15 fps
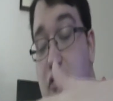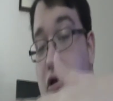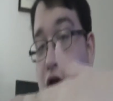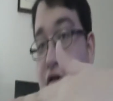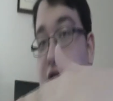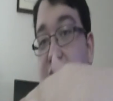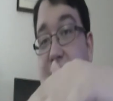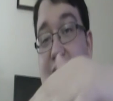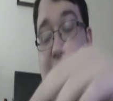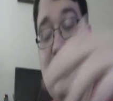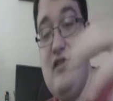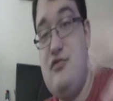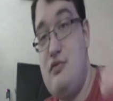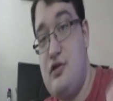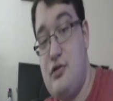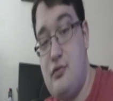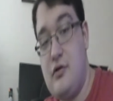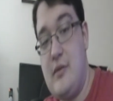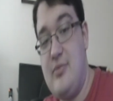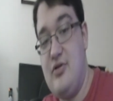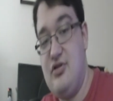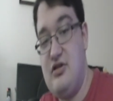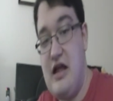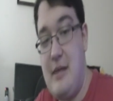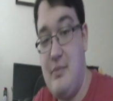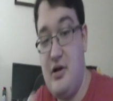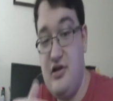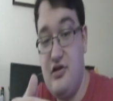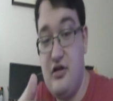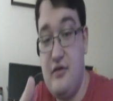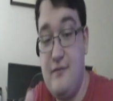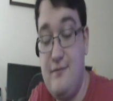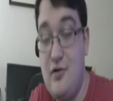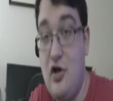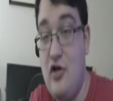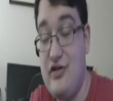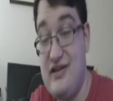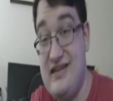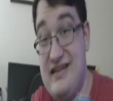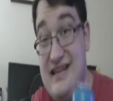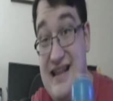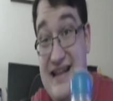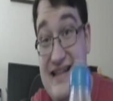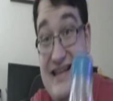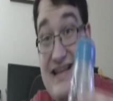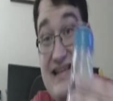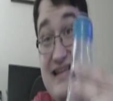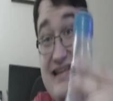longer engaged with the rubber stopper, it just falls into like this